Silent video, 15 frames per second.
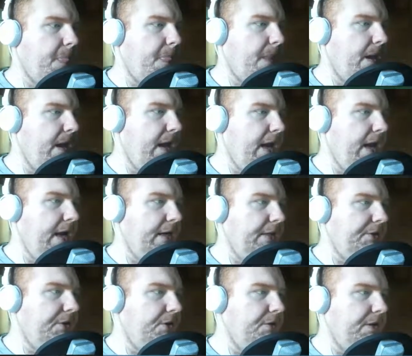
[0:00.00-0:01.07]
And it
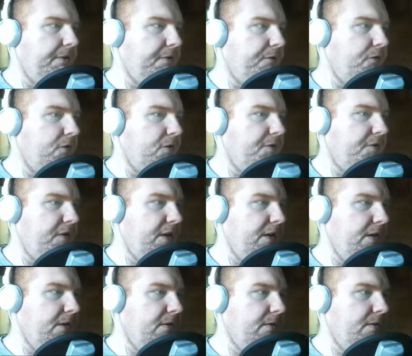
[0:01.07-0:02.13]
turns off the force
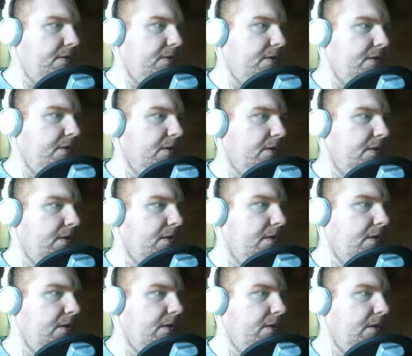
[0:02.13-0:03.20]
fields.
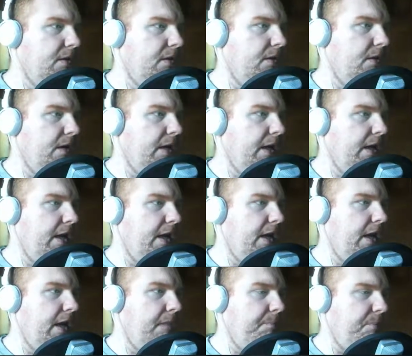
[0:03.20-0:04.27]

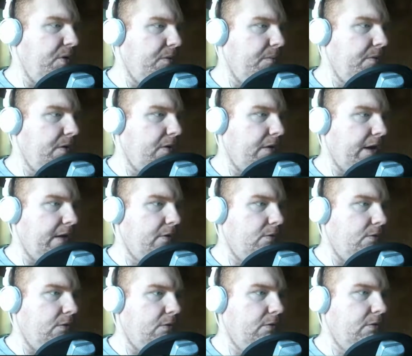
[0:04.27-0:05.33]
And boom. Okay,
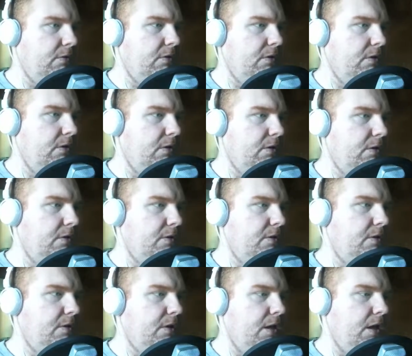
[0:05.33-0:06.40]
cool.
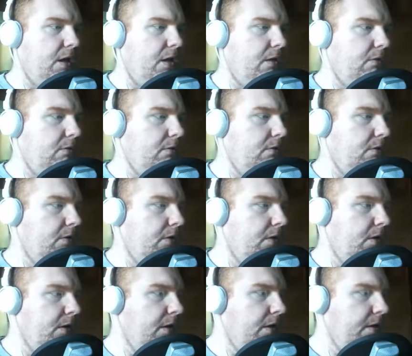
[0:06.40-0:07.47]
So,
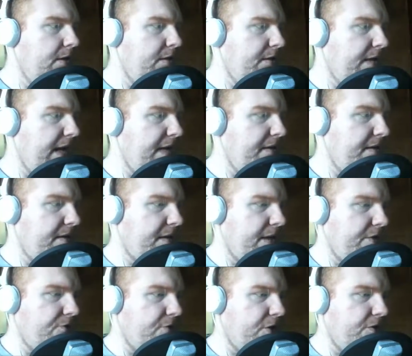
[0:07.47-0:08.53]
scans indicate
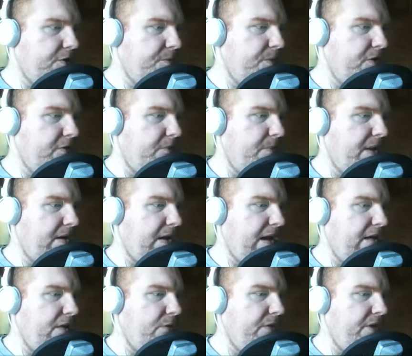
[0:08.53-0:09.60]
structures posed of metal
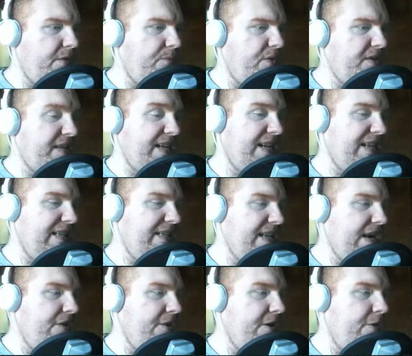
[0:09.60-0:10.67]
alloy with unprecedented
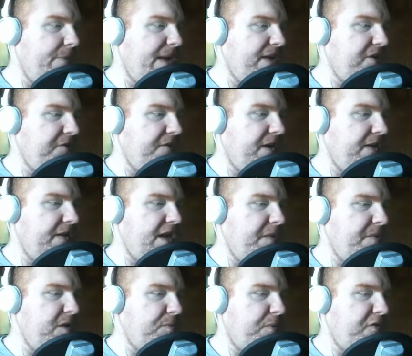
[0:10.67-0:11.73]
integrity. No matches found in the
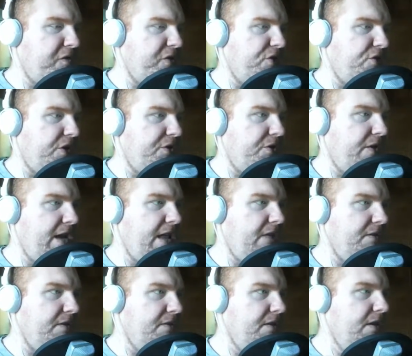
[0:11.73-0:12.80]
database performing structure
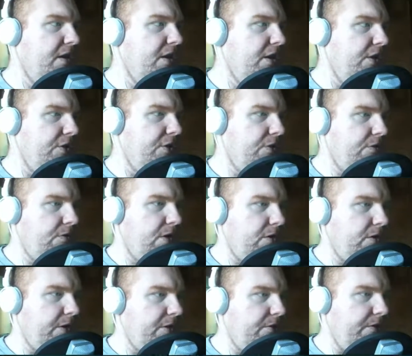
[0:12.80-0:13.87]
analysis. You go
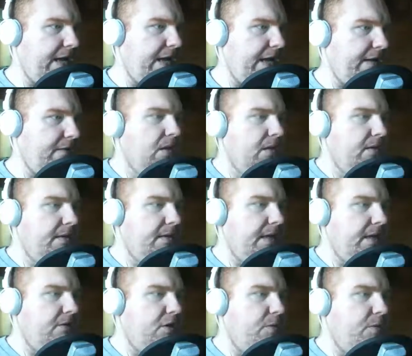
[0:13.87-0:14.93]
and do that. Data
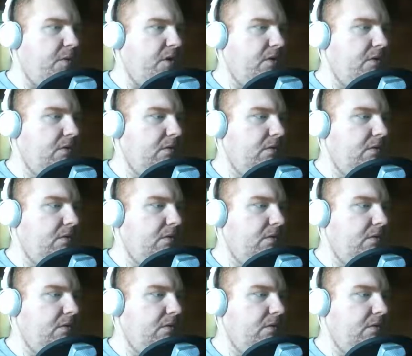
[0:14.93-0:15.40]
terminal.